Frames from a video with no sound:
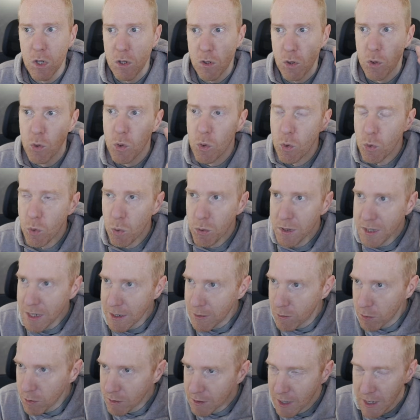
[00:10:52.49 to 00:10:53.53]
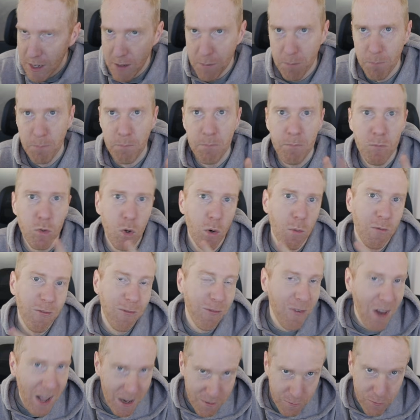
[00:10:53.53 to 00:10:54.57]
You need to take your
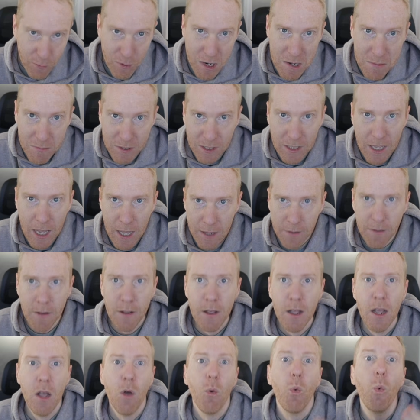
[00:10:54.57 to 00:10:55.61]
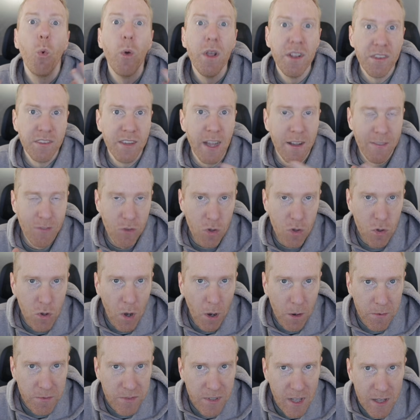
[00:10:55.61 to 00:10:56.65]
flat frames again with that new
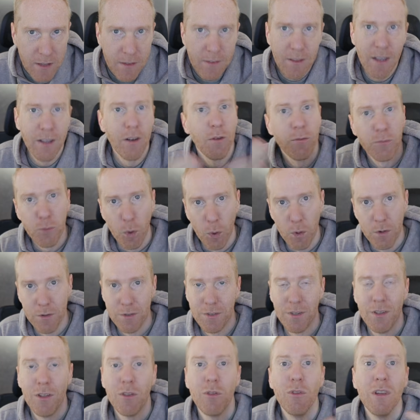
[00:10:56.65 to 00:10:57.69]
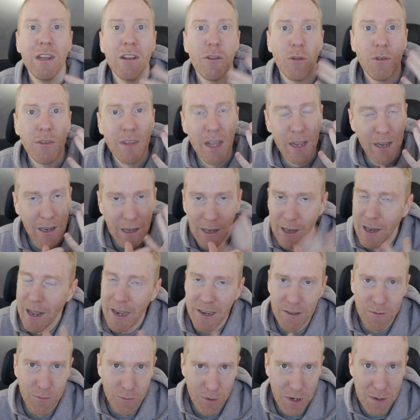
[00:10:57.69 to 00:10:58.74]
offset, and of course you need to take
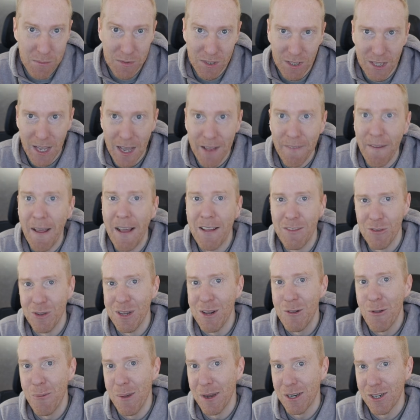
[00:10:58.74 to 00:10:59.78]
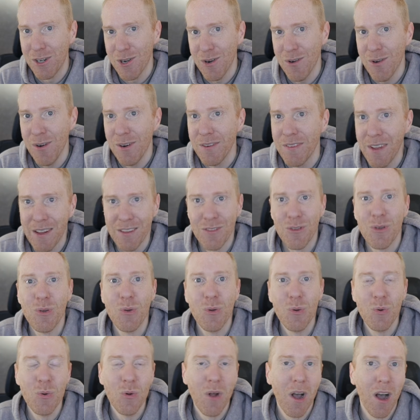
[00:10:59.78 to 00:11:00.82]
light frames again, and you need to make sure that
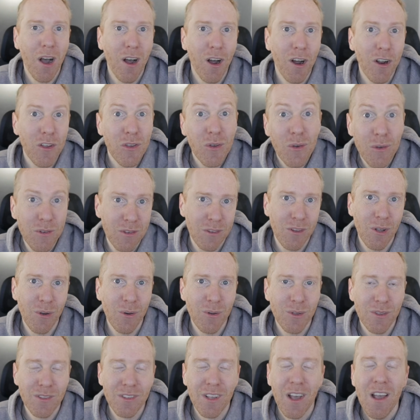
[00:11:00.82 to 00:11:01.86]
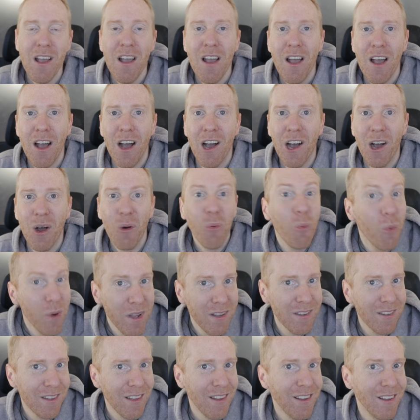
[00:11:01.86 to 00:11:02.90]
you use those
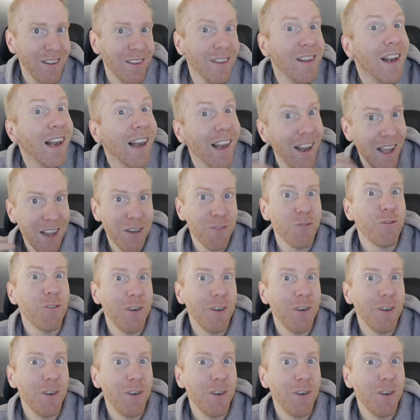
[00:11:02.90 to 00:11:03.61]
with light